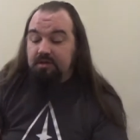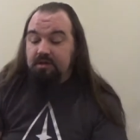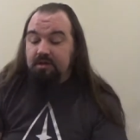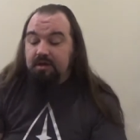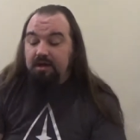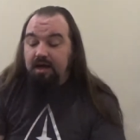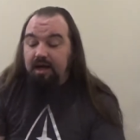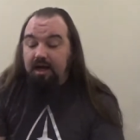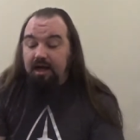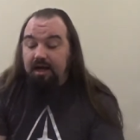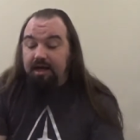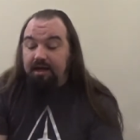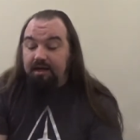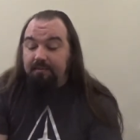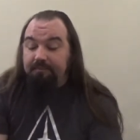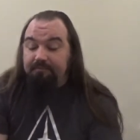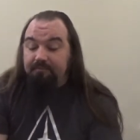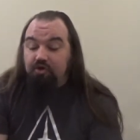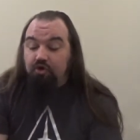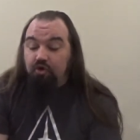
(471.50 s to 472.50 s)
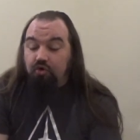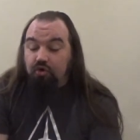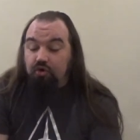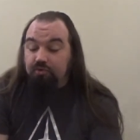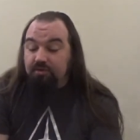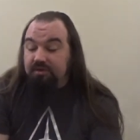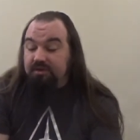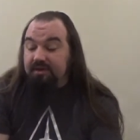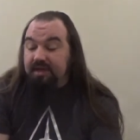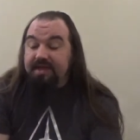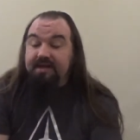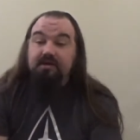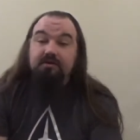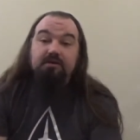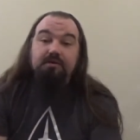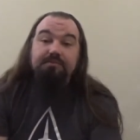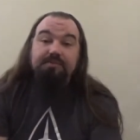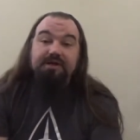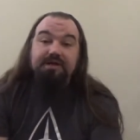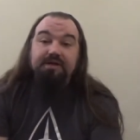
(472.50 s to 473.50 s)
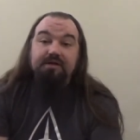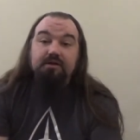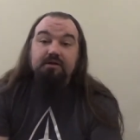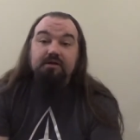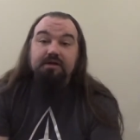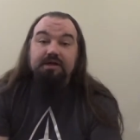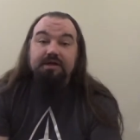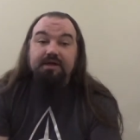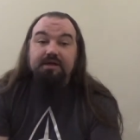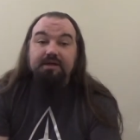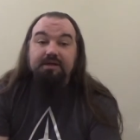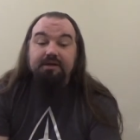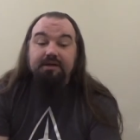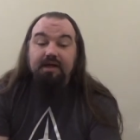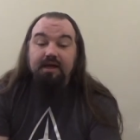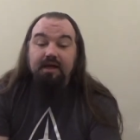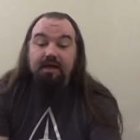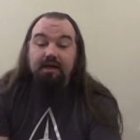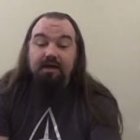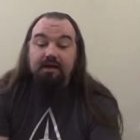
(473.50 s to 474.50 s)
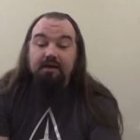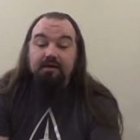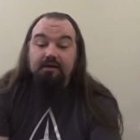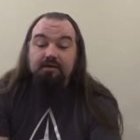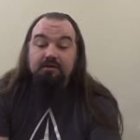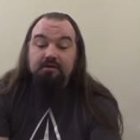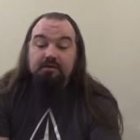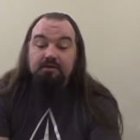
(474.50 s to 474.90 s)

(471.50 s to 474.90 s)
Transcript: Uh, Kor would later appear in Uh,